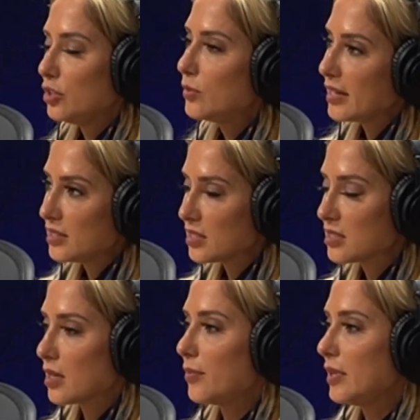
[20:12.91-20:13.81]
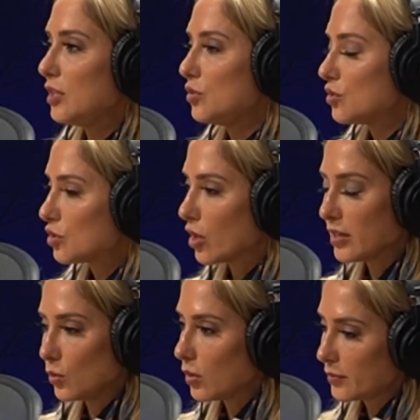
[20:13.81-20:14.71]
You get into this company, you start
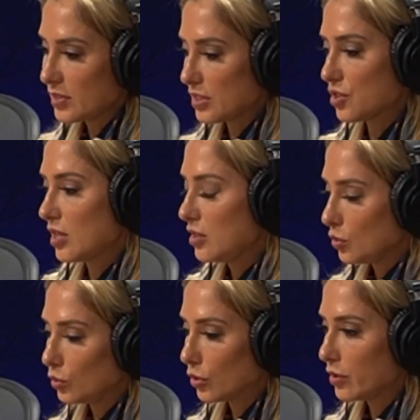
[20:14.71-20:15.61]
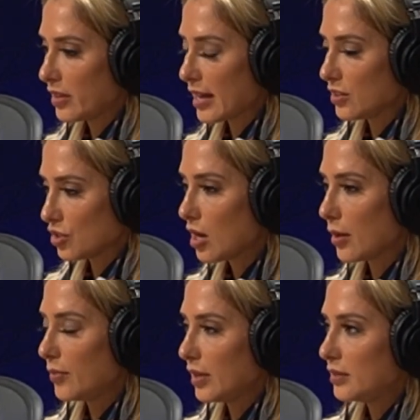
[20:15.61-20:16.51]
in one position and you learn that
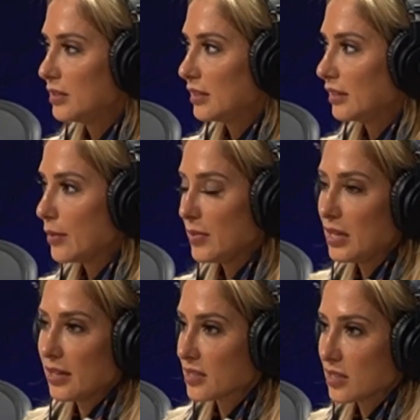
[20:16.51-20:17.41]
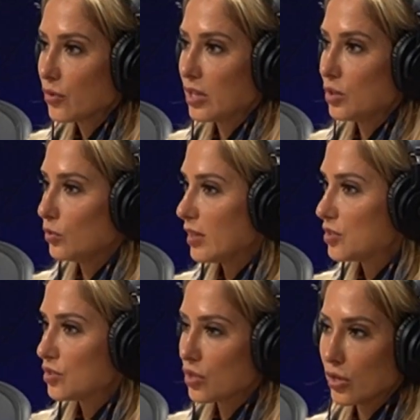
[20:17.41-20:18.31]
job, but let me accelerate you.
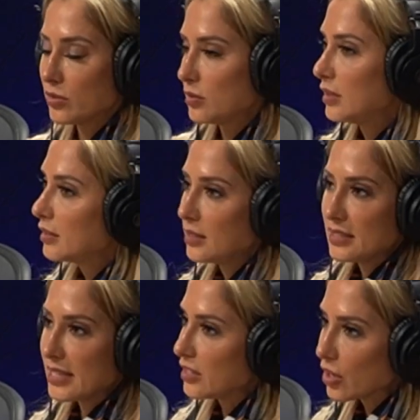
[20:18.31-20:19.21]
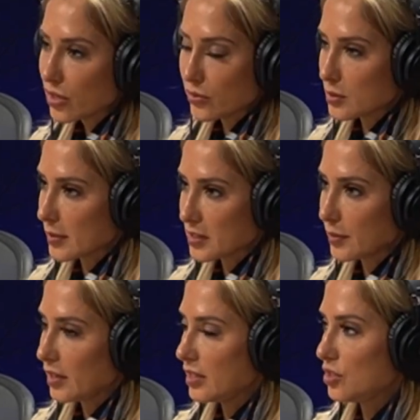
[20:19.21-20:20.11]
Let's start taking on other
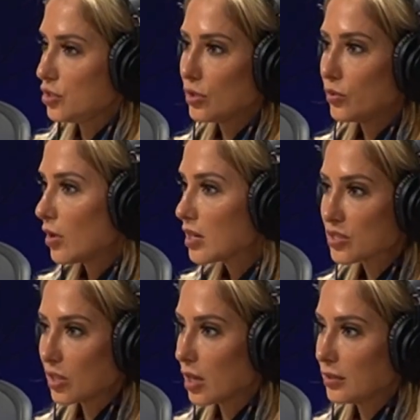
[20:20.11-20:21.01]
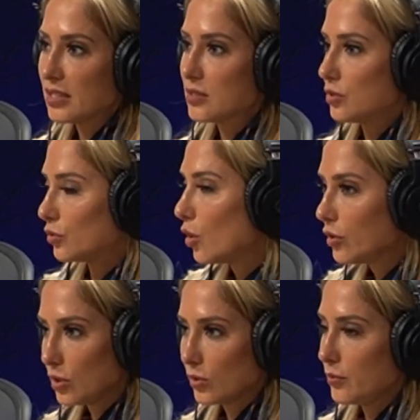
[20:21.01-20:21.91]
responsibilities. You're a rock star. Let's grow
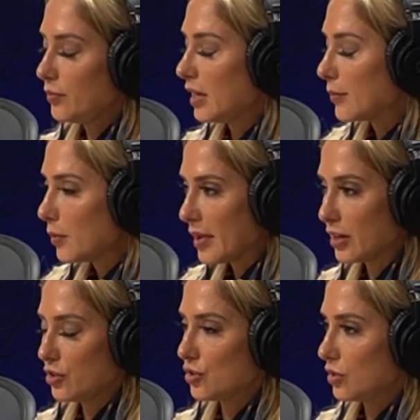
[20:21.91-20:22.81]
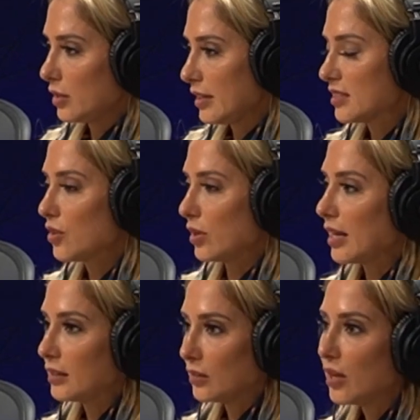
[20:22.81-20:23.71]
you and become a manager and accelerate.
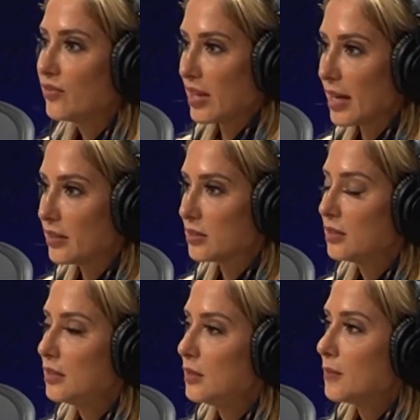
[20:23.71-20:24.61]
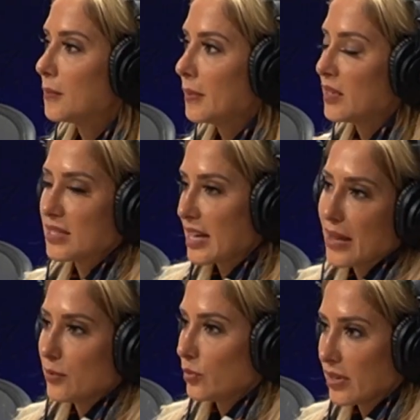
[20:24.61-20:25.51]
I love that. Does that
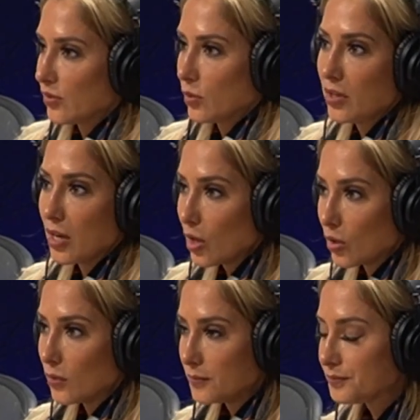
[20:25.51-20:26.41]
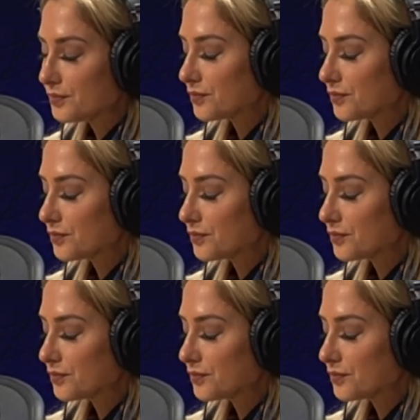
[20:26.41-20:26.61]
happen with everyone? No.